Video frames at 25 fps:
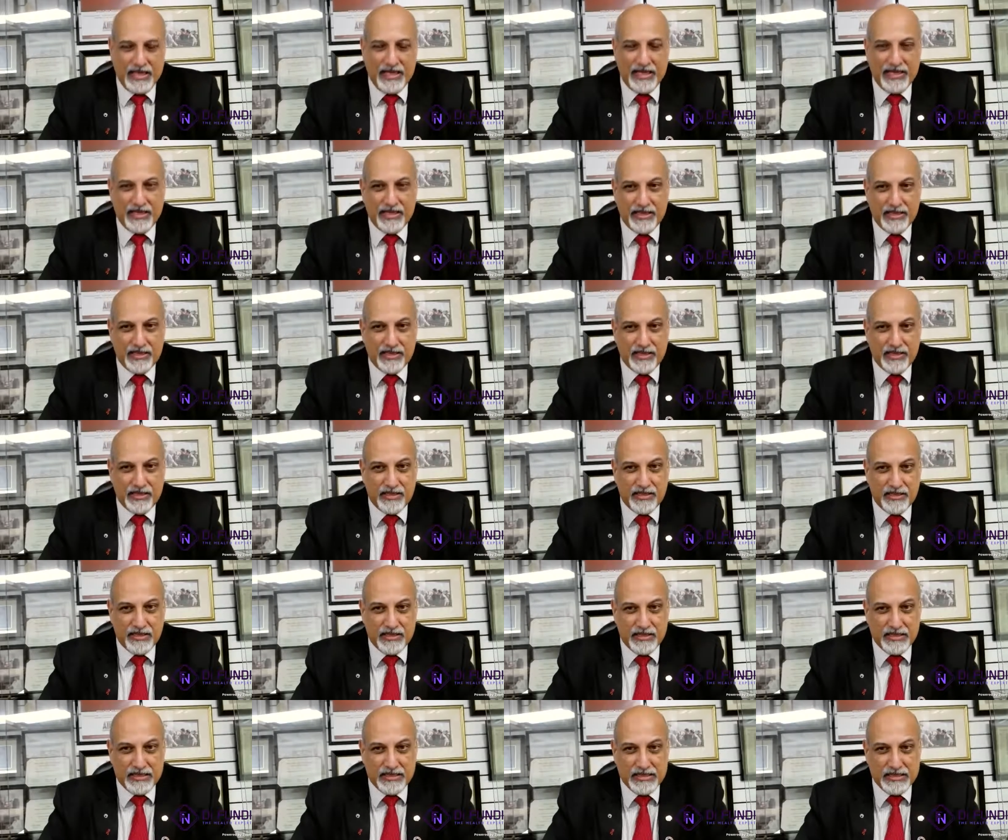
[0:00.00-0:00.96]
And
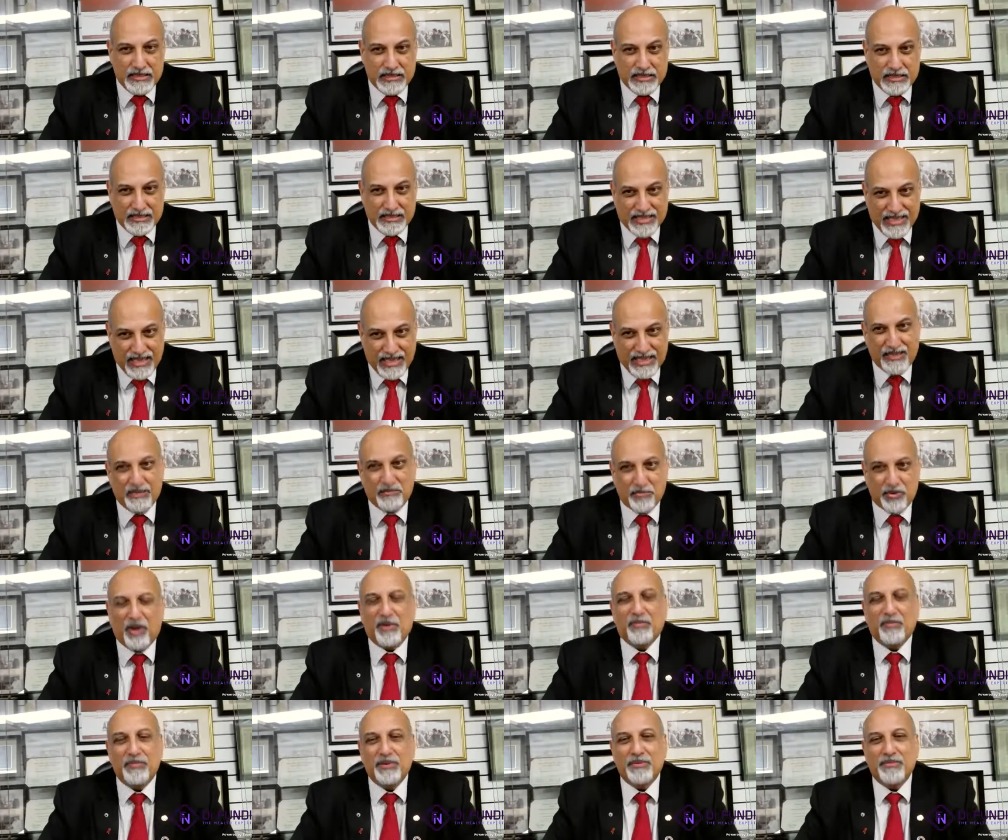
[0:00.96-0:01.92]
the second
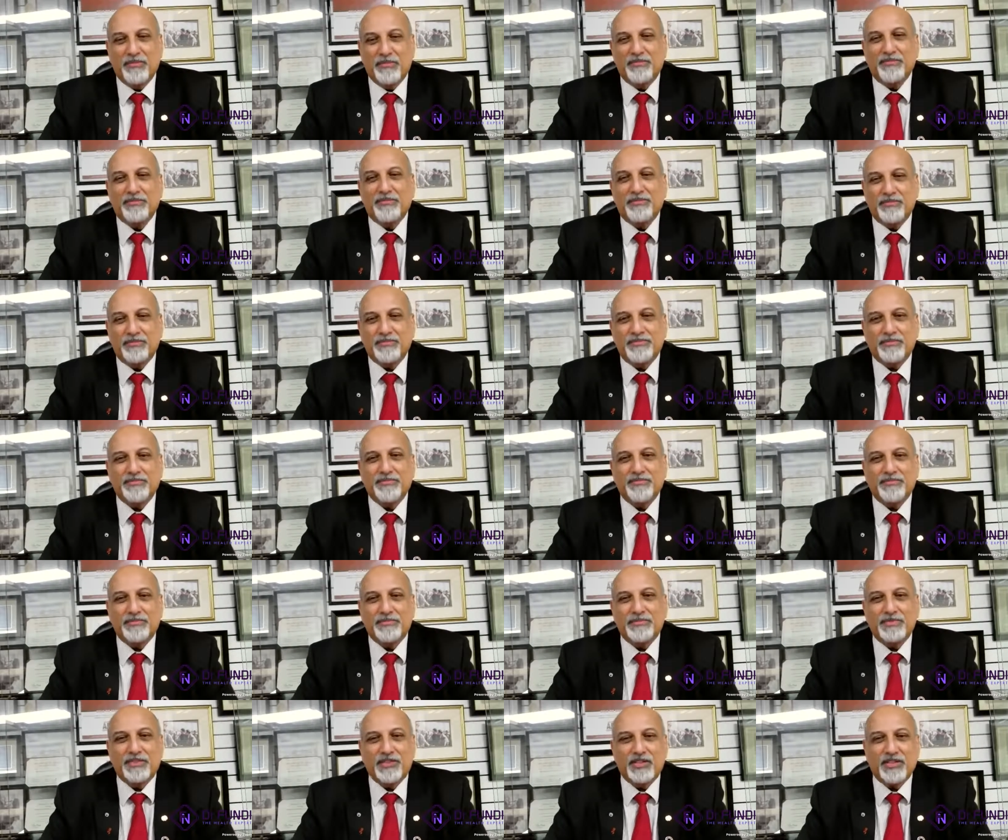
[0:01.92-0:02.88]
problem,
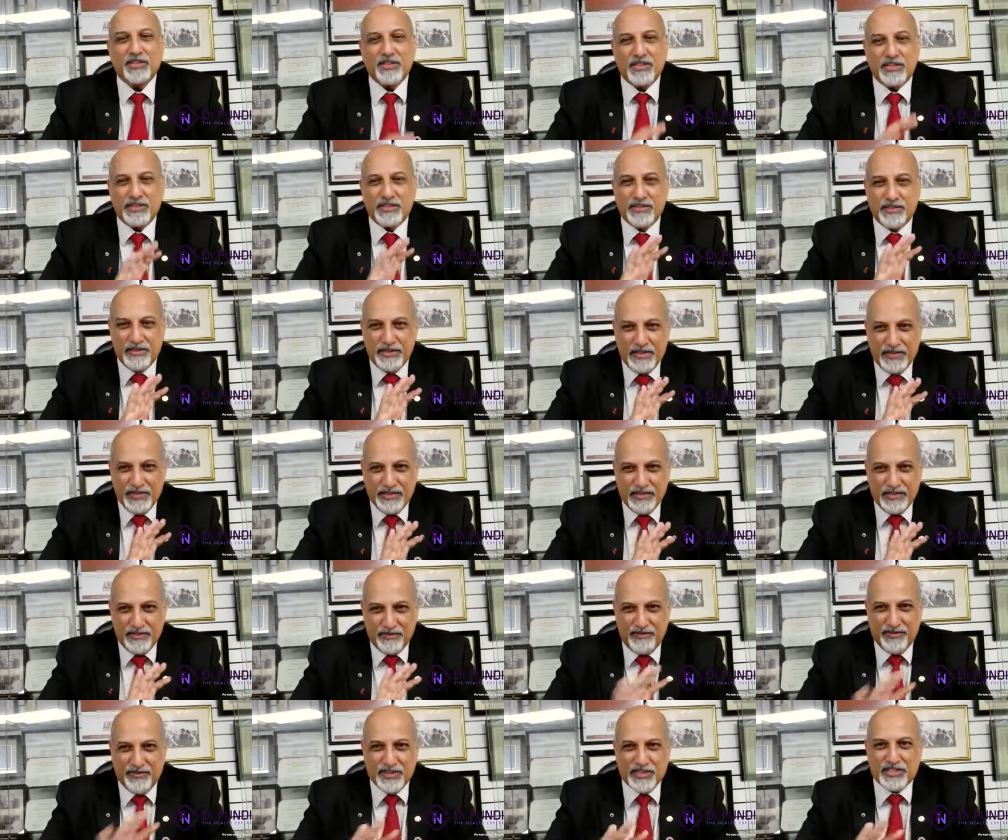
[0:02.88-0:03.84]
so
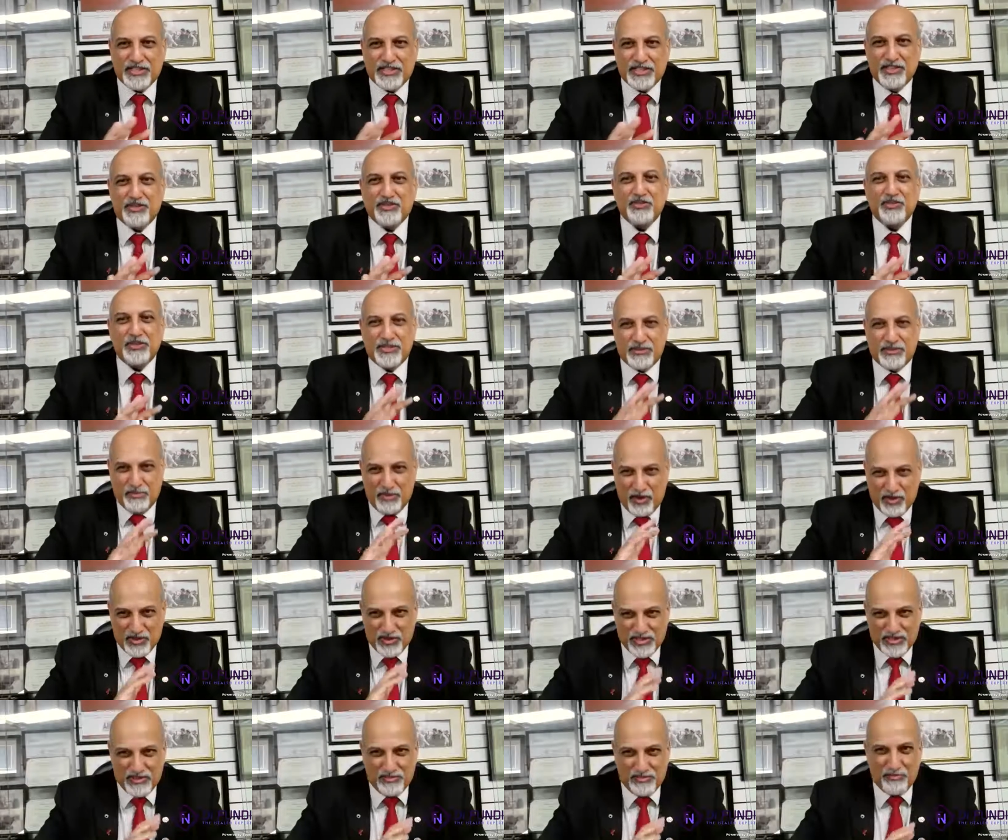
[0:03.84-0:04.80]
the first issue is
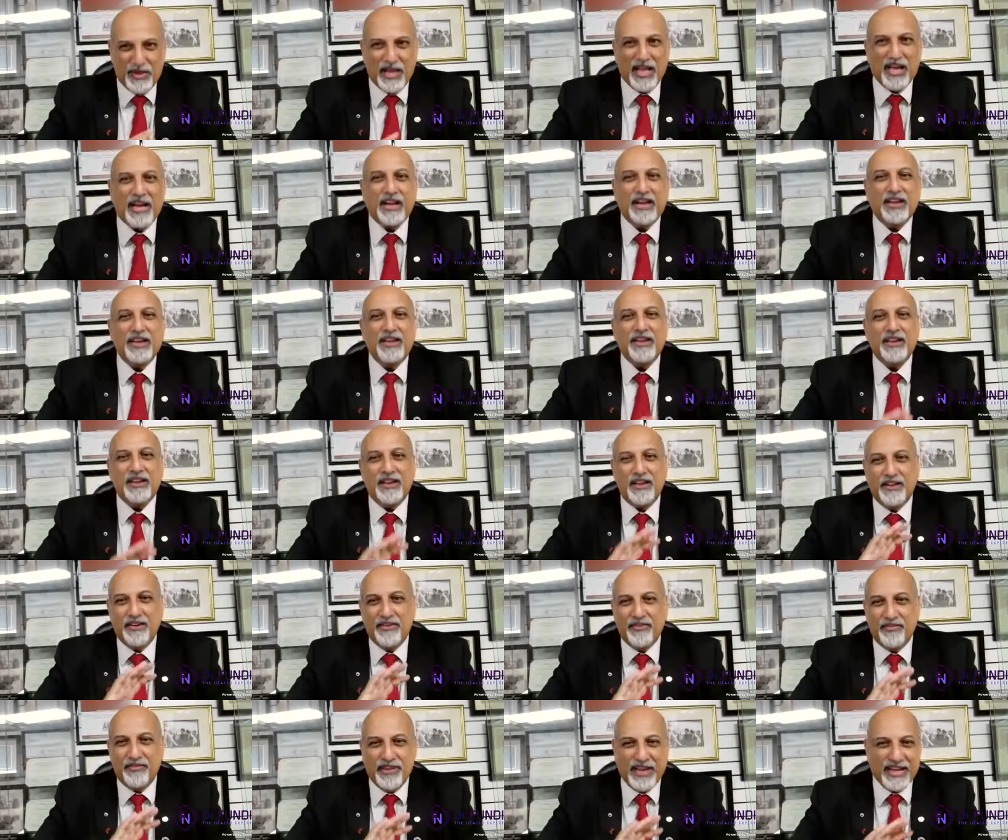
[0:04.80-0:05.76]
about supply,
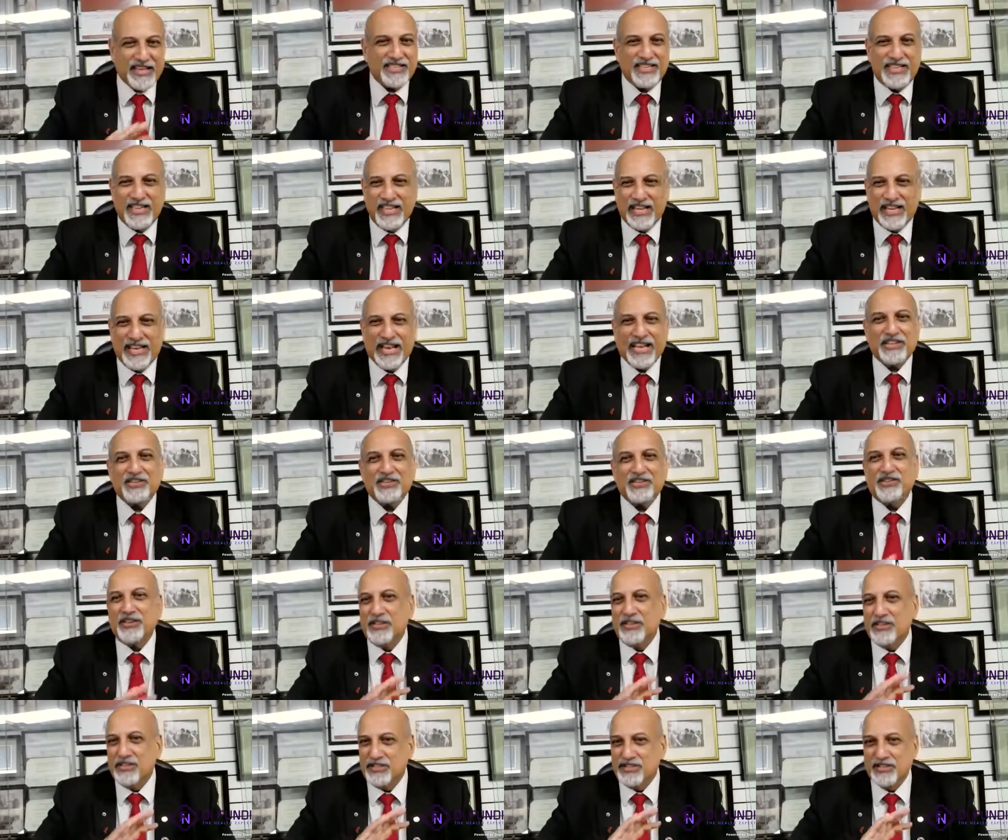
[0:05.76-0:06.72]
vaccine
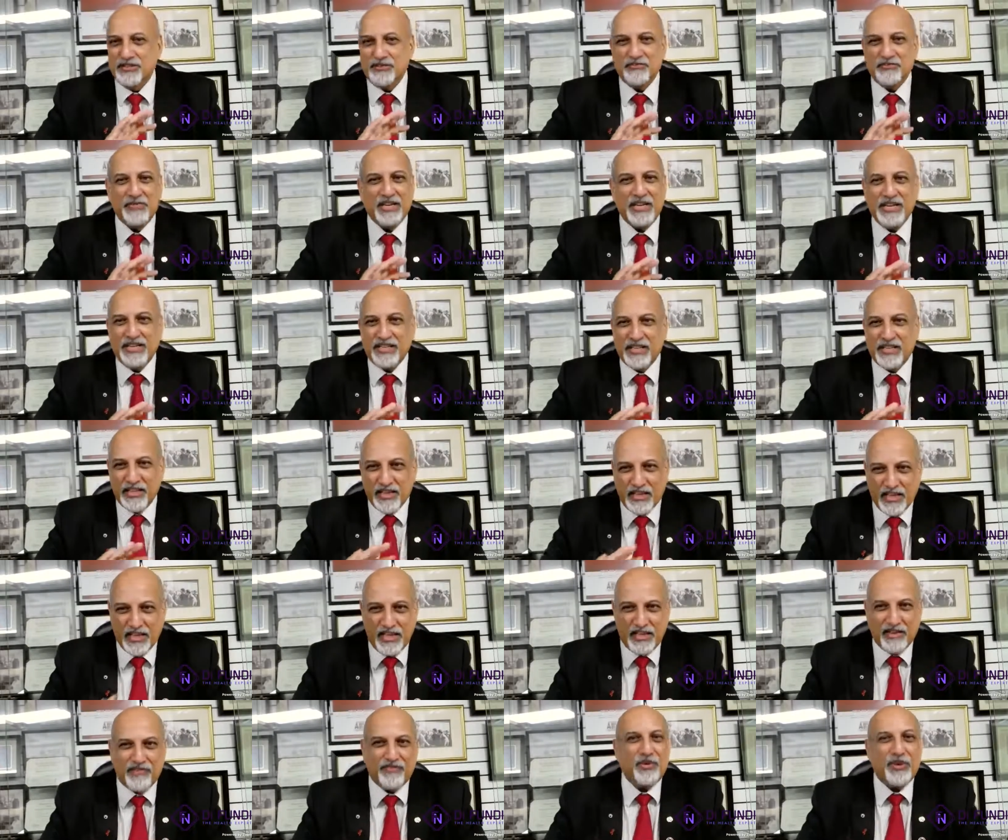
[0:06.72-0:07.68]
nationalism, the
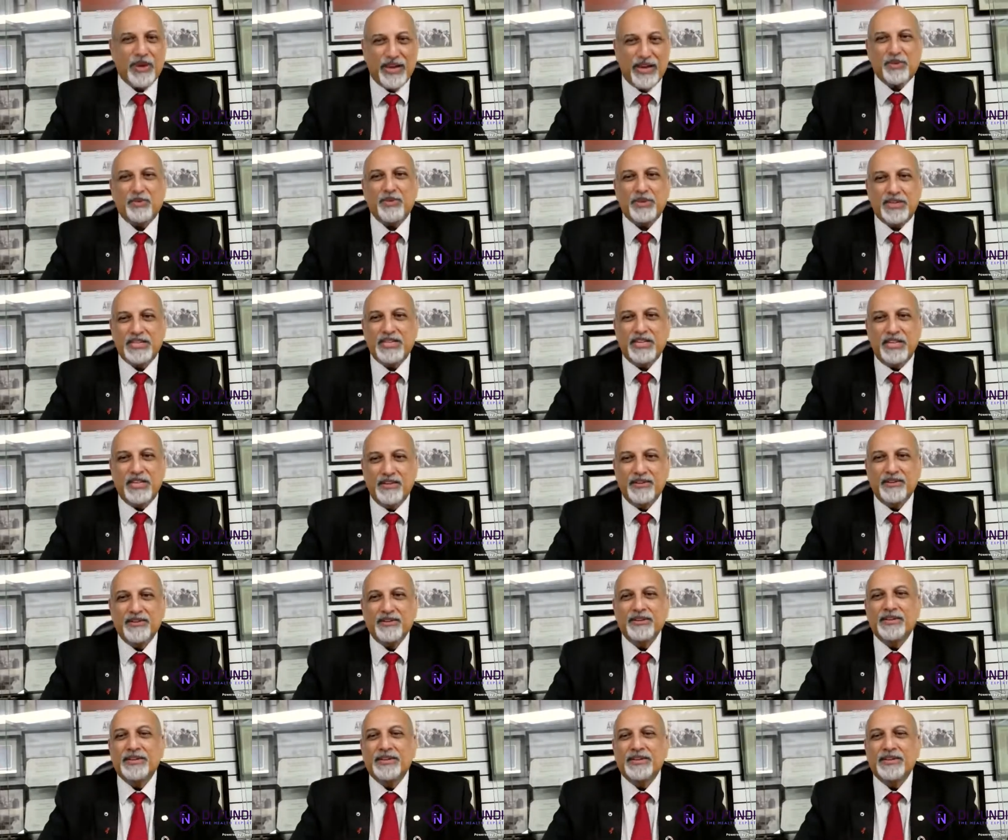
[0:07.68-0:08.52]
need for equity.